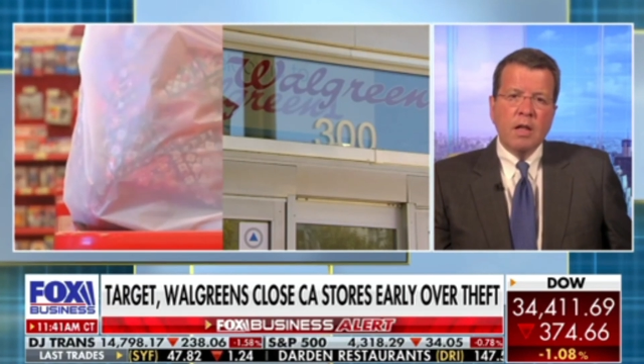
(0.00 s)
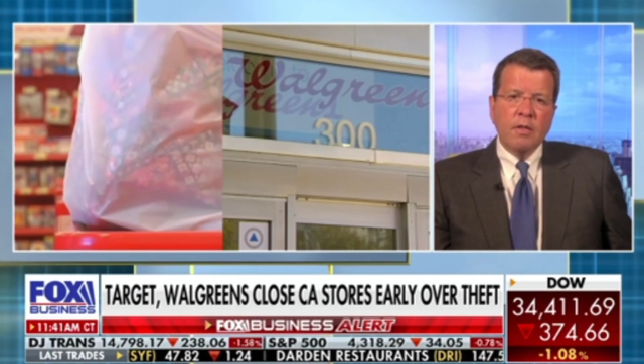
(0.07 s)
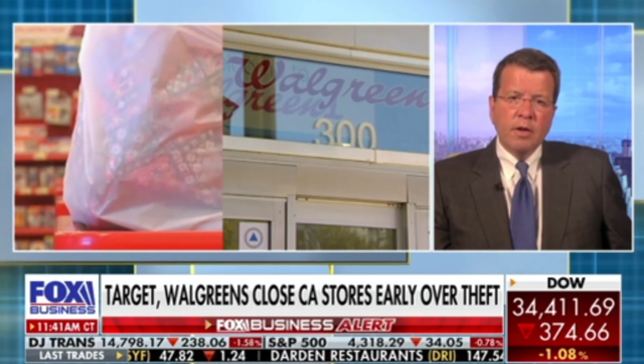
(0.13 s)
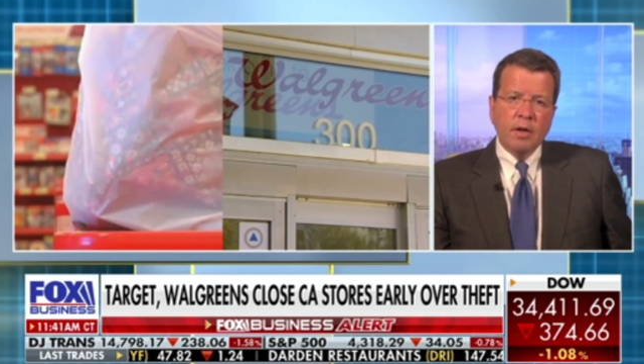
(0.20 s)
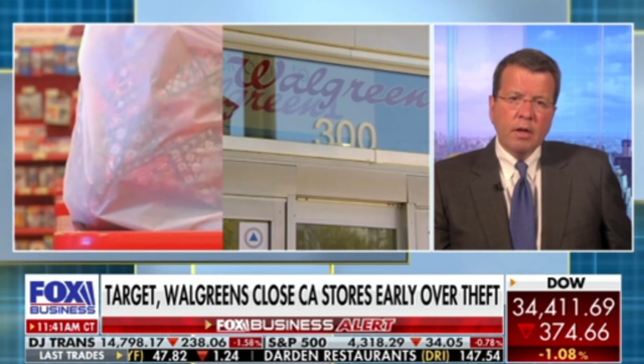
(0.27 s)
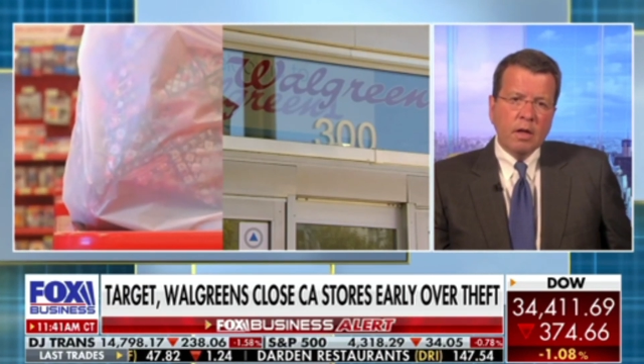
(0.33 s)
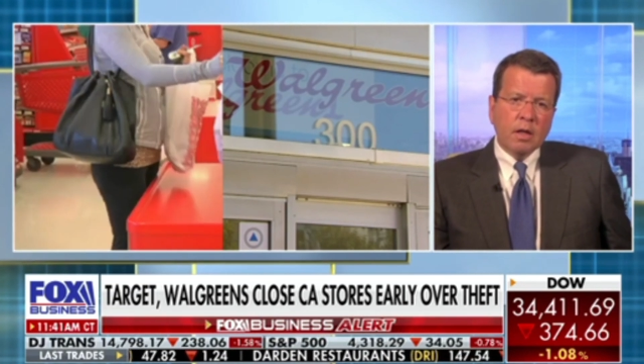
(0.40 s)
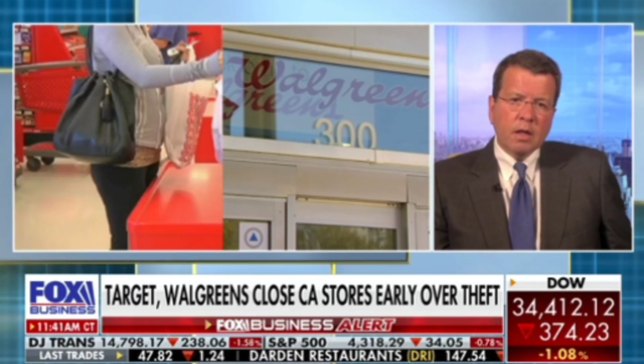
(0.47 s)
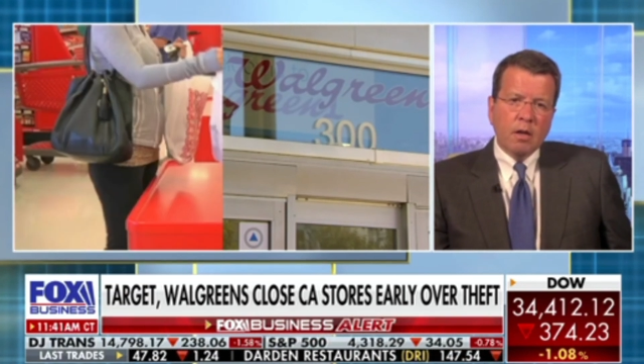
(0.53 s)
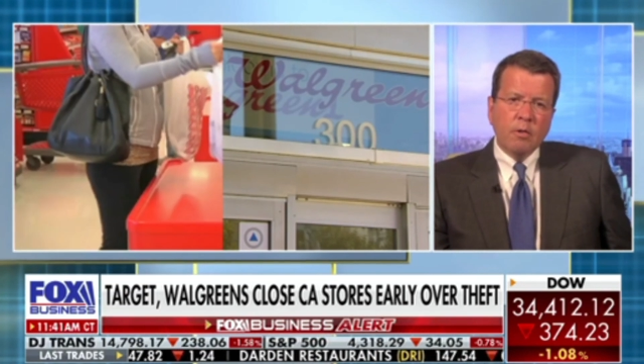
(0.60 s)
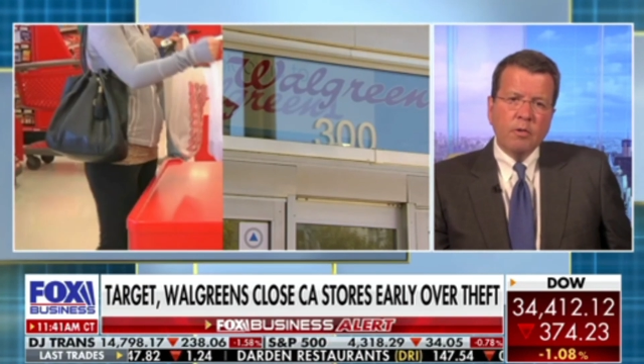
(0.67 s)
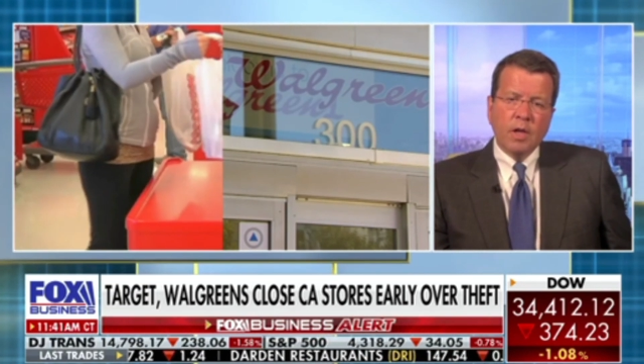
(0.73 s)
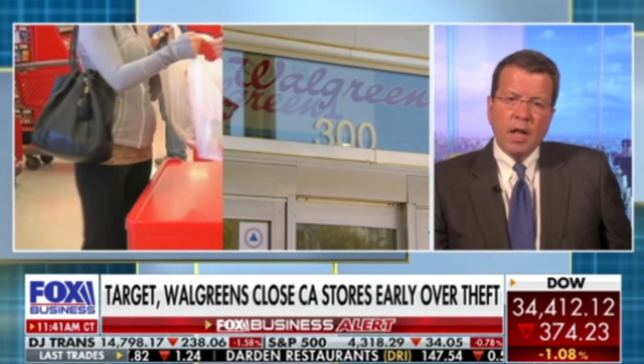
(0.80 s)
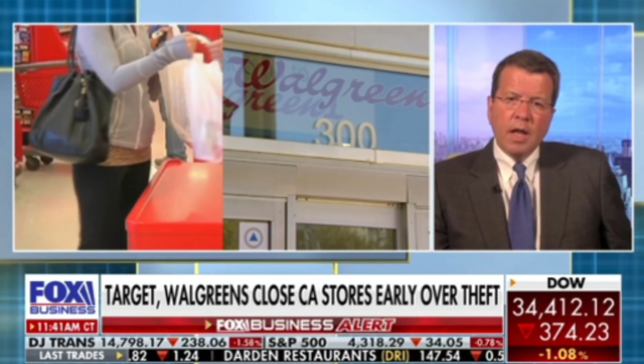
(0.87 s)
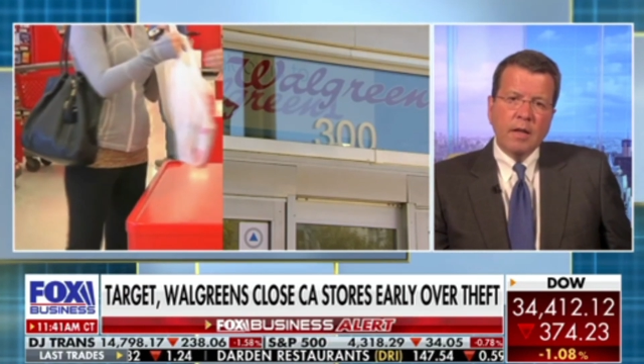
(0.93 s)
they're going to
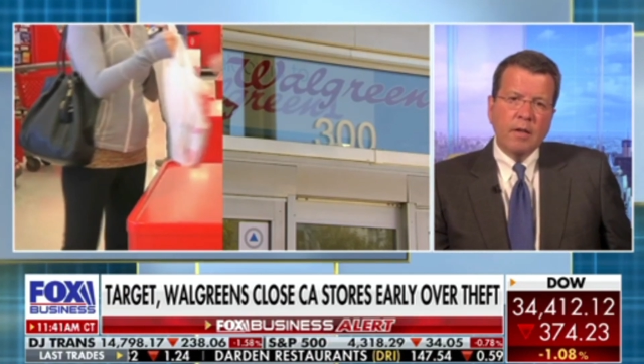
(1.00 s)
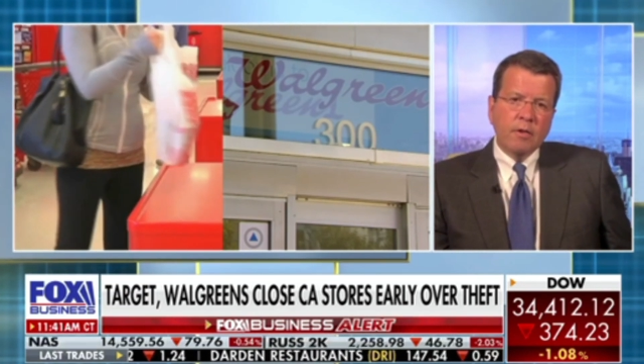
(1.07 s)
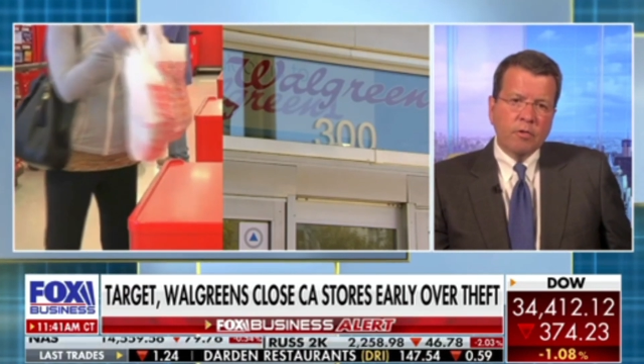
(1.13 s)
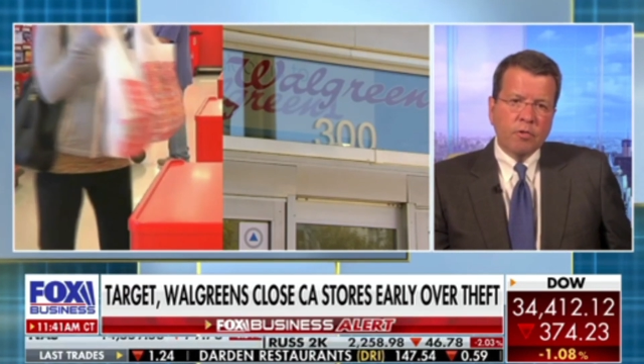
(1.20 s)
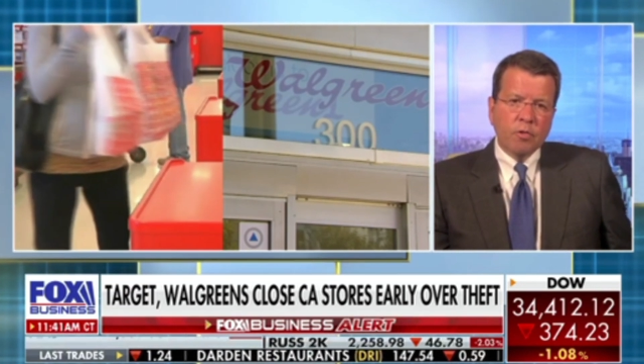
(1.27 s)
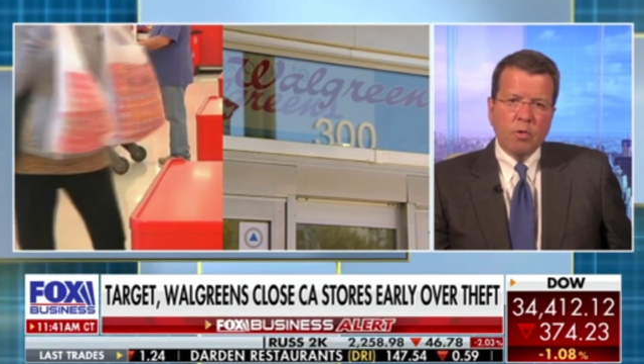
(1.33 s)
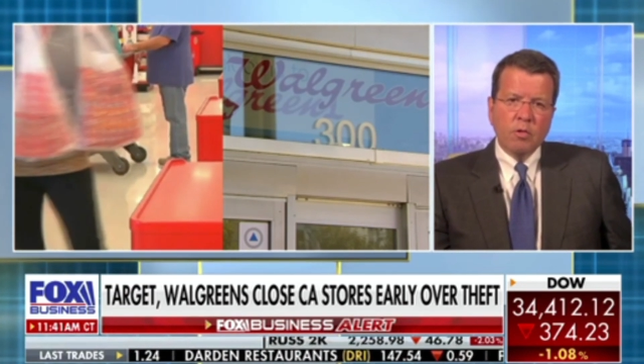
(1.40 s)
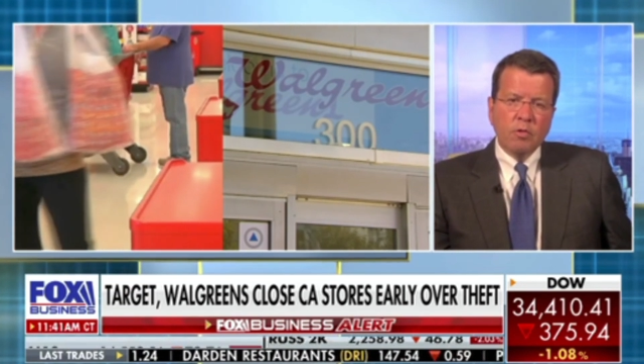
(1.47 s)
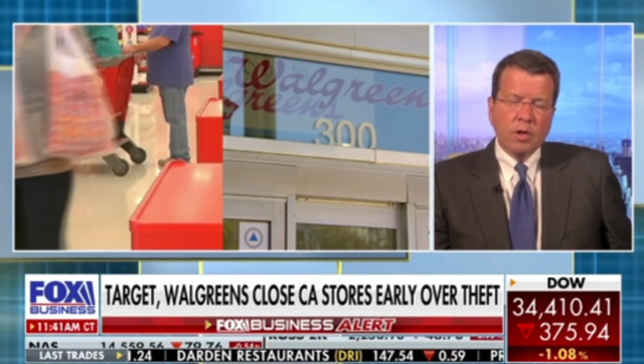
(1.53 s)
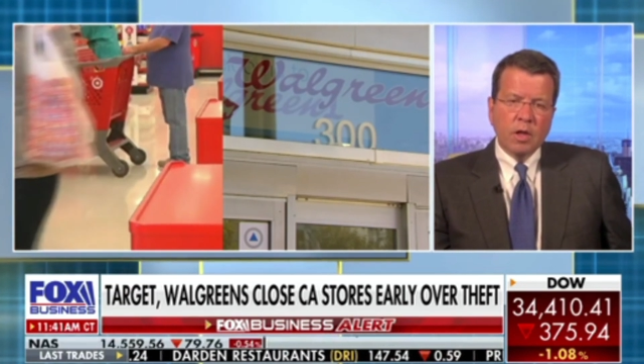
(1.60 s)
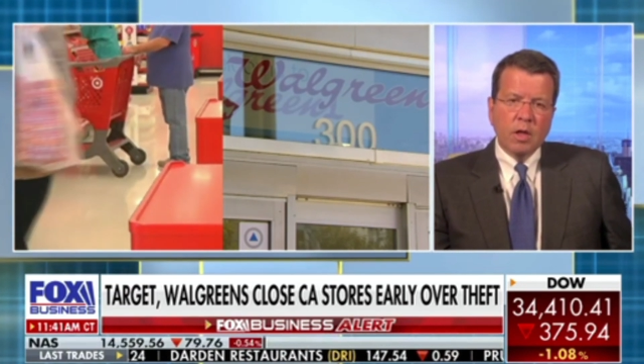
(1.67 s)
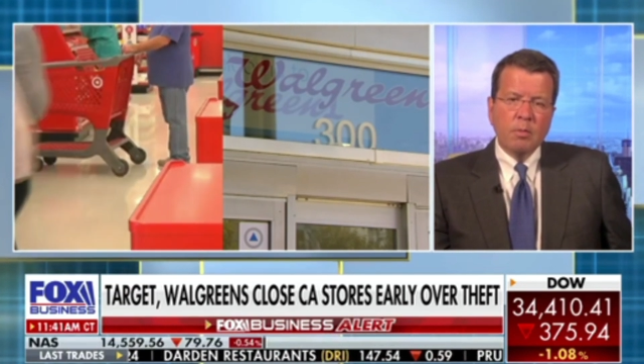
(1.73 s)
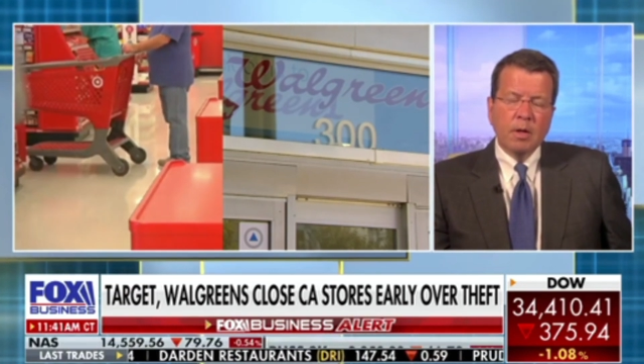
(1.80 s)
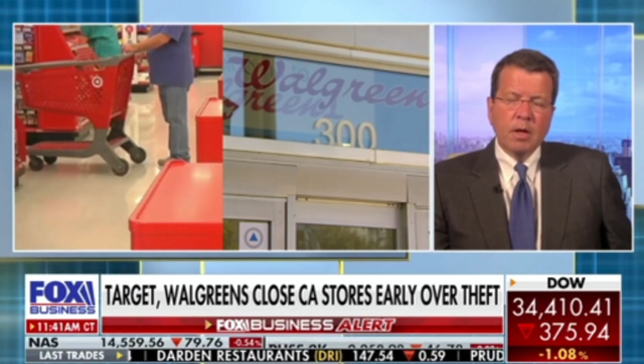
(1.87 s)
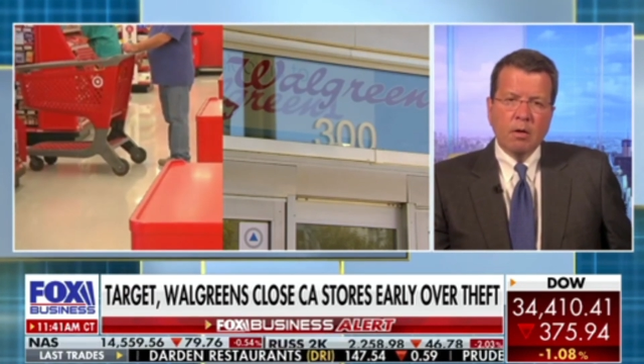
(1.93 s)
close a lot of their stores a
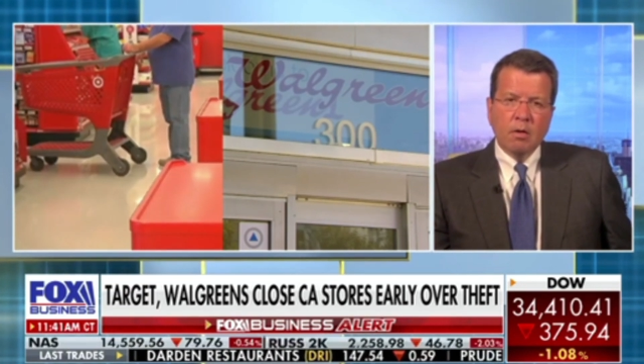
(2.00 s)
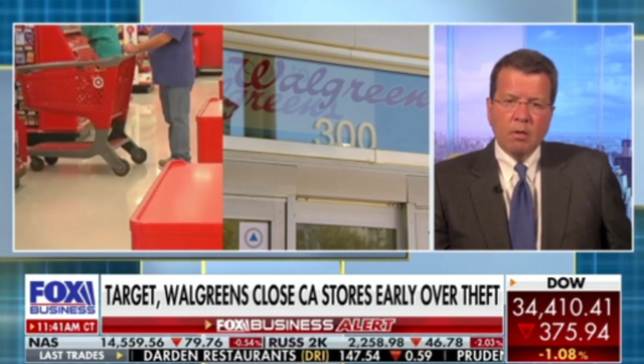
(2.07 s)
little bit